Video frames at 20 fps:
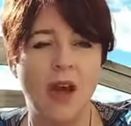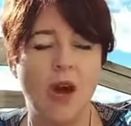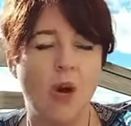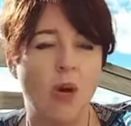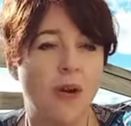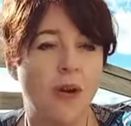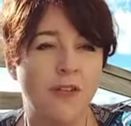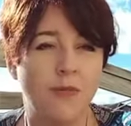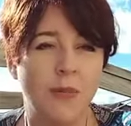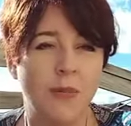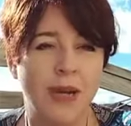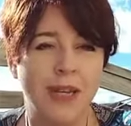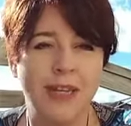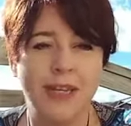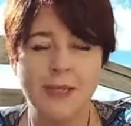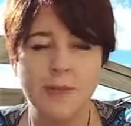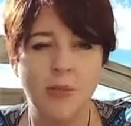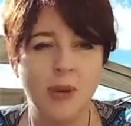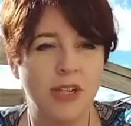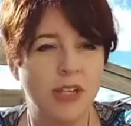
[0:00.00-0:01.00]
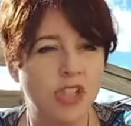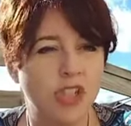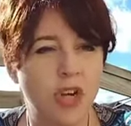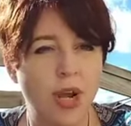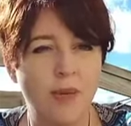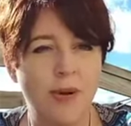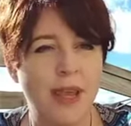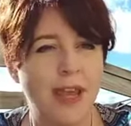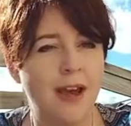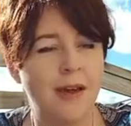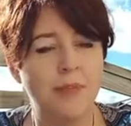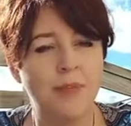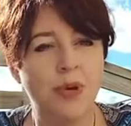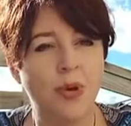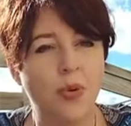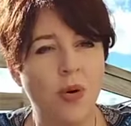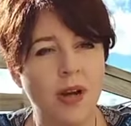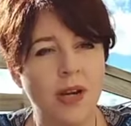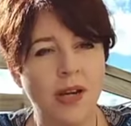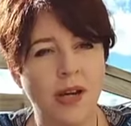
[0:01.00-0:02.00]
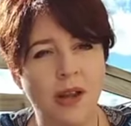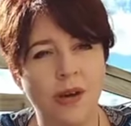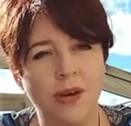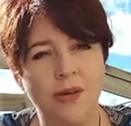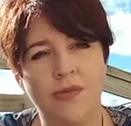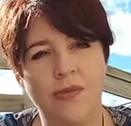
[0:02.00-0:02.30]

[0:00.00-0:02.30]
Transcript: or if monkey's been showing up quite a lot